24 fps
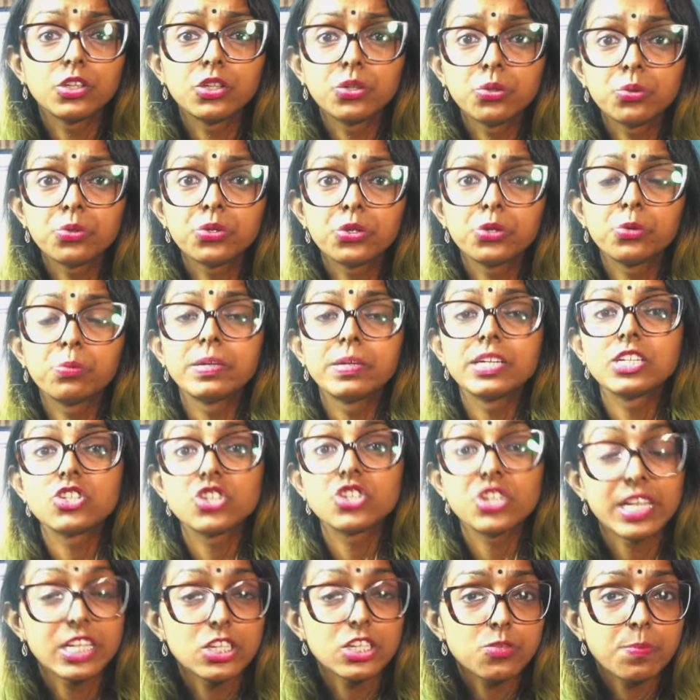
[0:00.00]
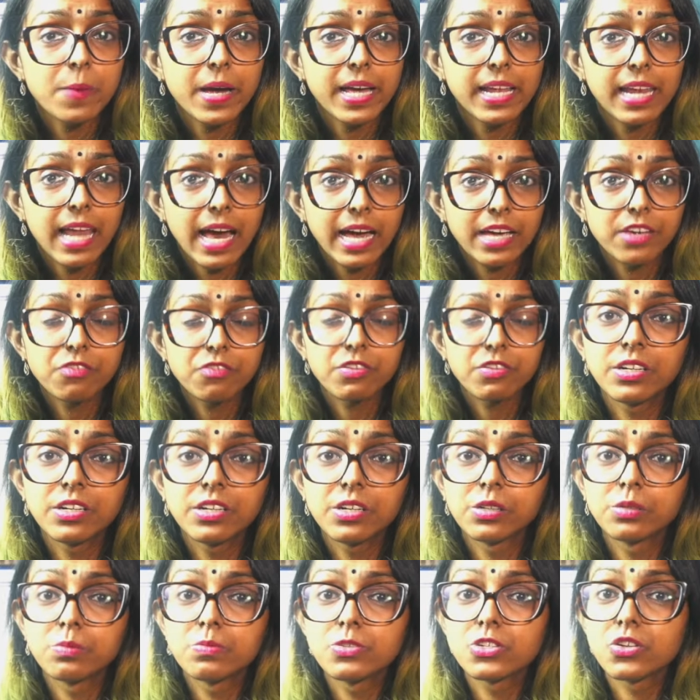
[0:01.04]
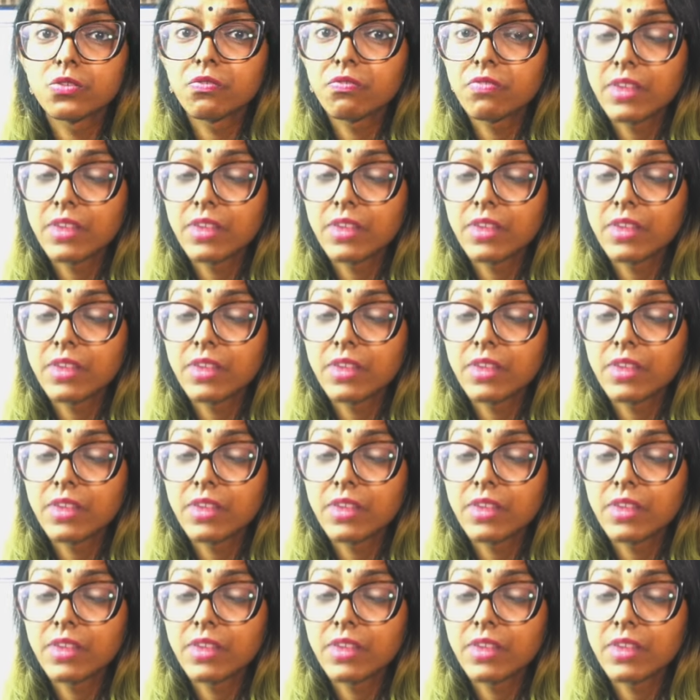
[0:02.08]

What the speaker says: YouTubing changed my life terms of